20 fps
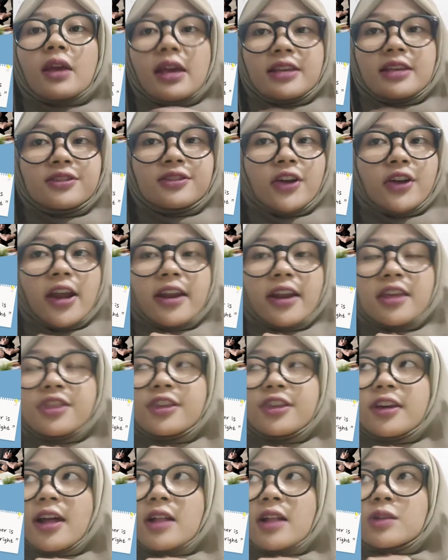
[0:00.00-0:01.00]
is there
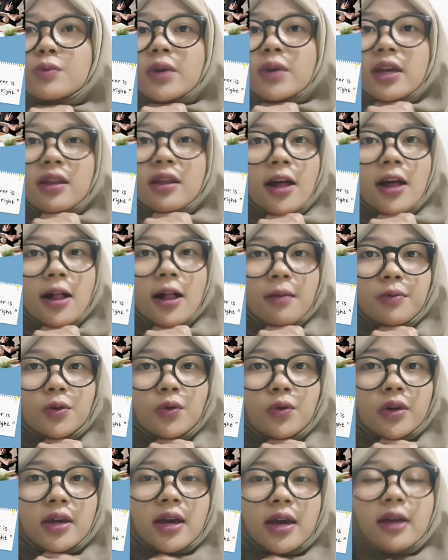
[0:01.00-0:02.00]
anything else we can help
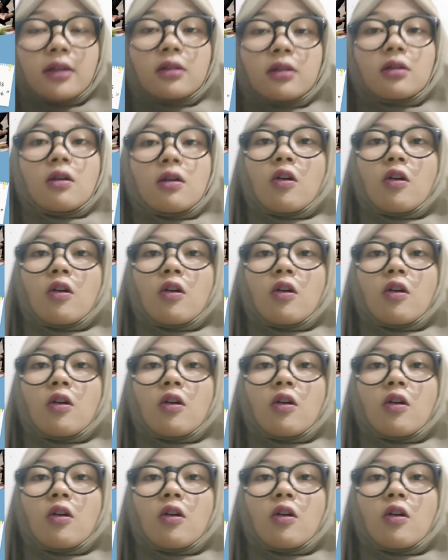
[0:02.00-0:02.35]
you again?